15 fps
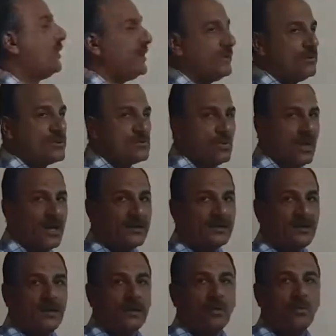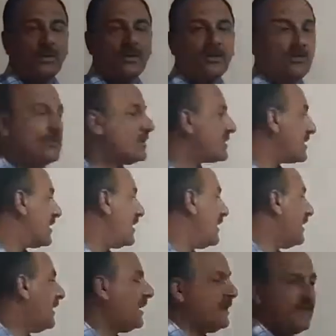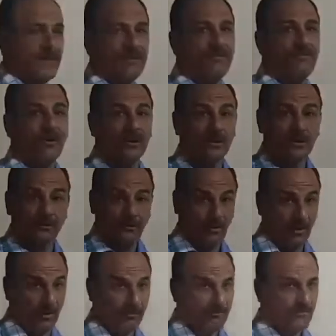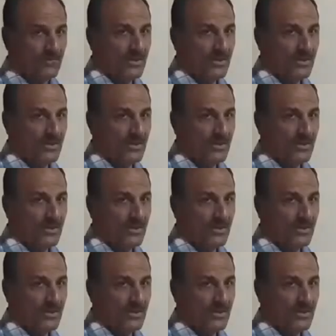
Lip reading: use what? We use the full form.